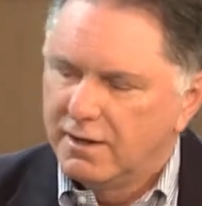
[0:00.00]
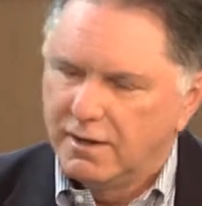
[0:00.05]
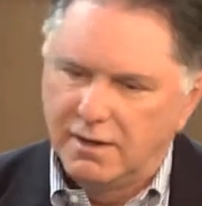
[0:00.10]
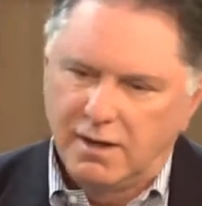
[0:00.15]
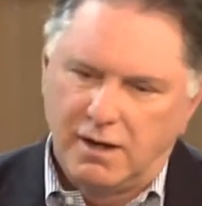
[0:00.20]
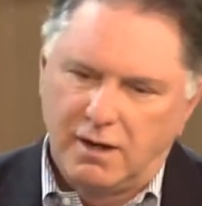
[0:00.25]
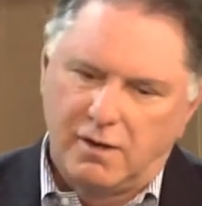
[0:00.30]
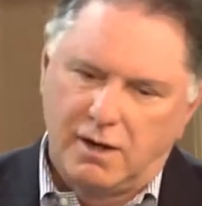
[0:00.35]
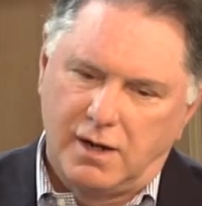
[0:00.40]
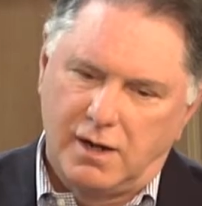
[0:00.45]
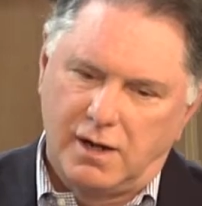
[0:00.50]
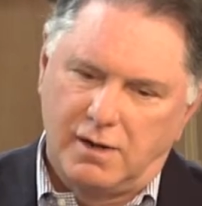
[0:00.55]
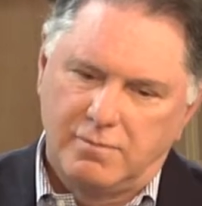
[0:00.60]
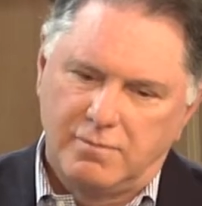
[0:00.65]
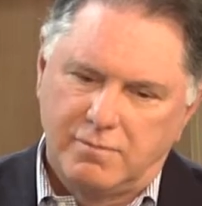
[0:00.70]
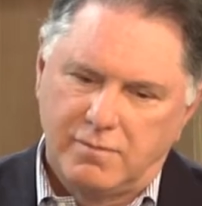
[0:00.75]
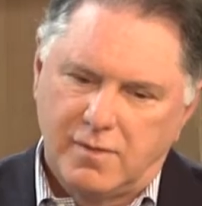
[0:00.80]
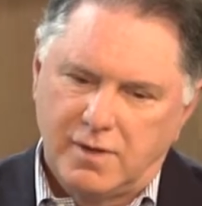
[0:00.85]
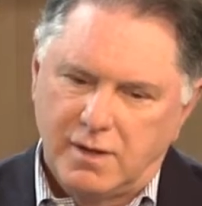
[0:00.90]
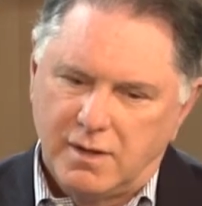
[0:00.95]
You
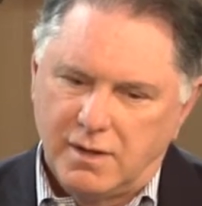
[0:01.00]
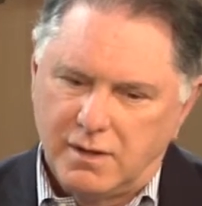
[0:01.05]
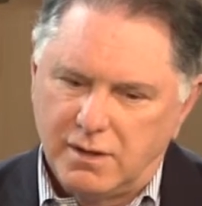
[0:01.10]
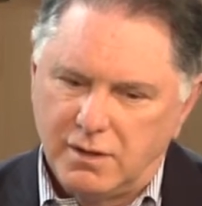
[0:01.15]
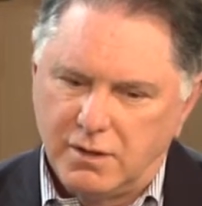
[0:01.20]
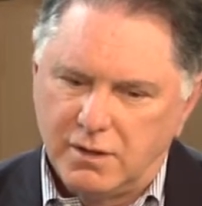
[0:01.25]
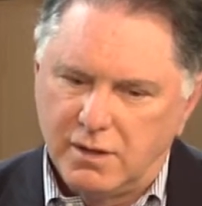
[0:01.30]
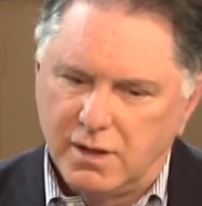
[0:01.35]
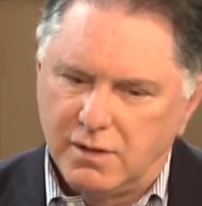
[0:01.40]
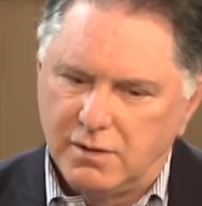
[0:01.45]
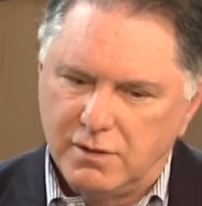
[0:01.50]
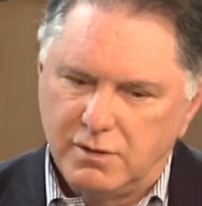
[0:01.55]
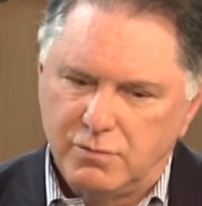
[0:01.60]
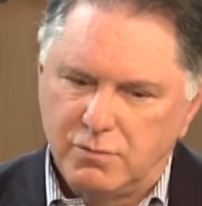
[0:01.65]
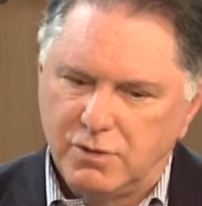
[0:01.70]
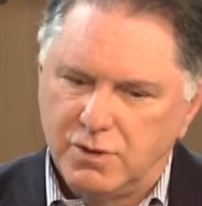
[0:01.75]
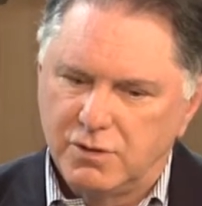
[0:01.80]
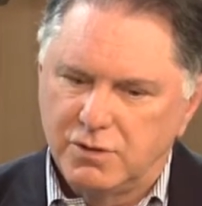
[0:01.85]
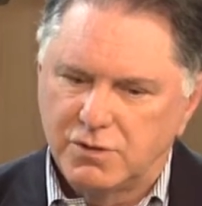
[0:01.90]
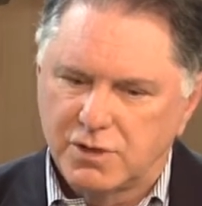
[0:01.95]
know,
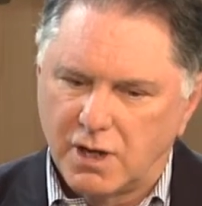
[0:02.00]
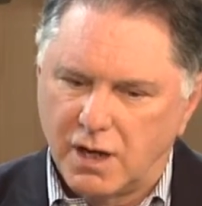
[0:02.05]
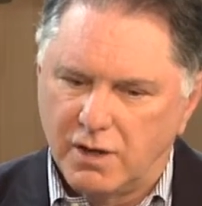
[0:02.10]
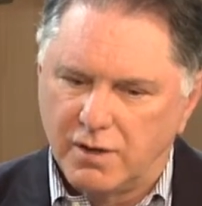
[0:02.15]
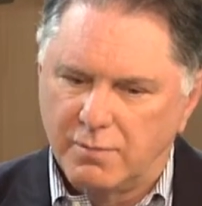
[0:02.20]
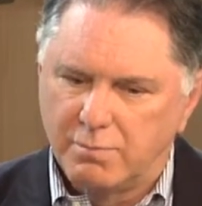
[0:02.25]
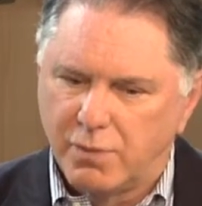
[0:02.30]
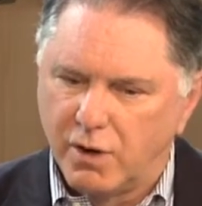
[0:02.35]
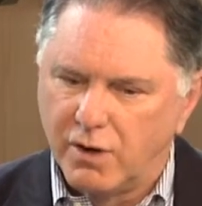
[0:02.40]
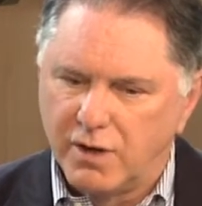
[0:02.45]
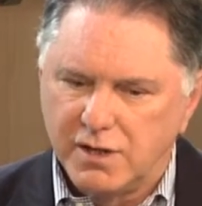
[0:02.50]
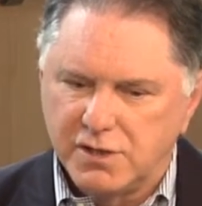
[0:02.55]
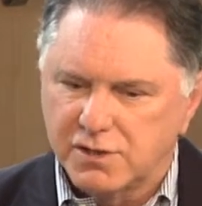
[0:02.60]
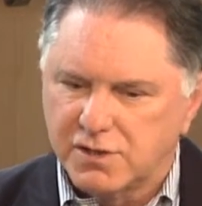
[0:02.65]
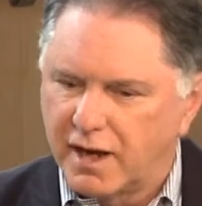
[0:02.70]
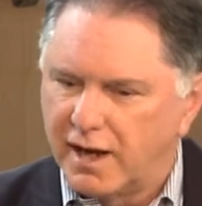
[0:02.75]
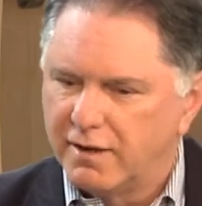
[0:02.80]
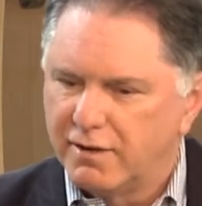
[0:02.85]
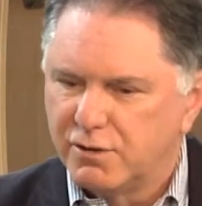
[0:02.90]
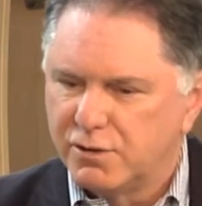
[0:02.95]
you saw that Bernie
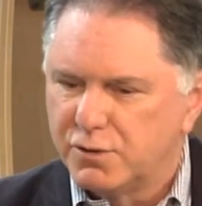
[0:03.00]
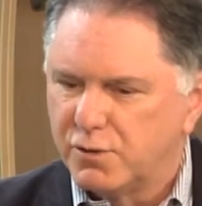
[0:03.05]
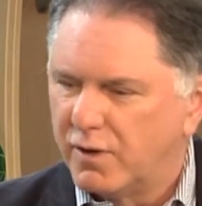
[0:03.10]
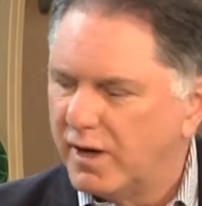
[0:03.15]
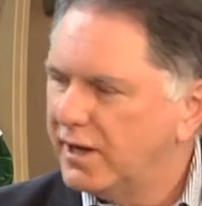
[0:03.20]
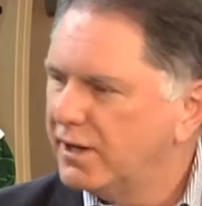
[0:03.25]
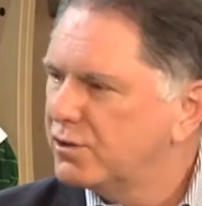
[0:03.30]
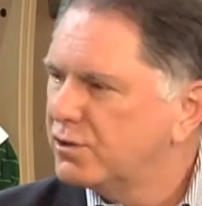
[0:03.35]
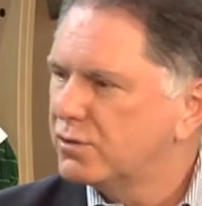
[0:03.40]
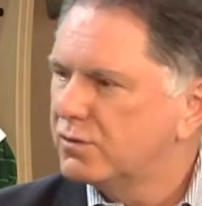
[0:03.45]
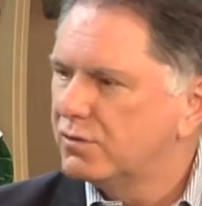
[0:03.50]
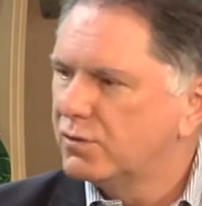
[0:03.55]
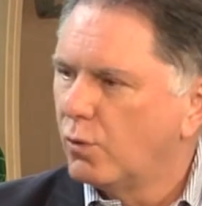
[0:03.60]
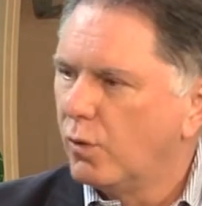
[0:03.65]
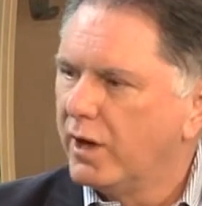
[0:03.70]
Sanders raised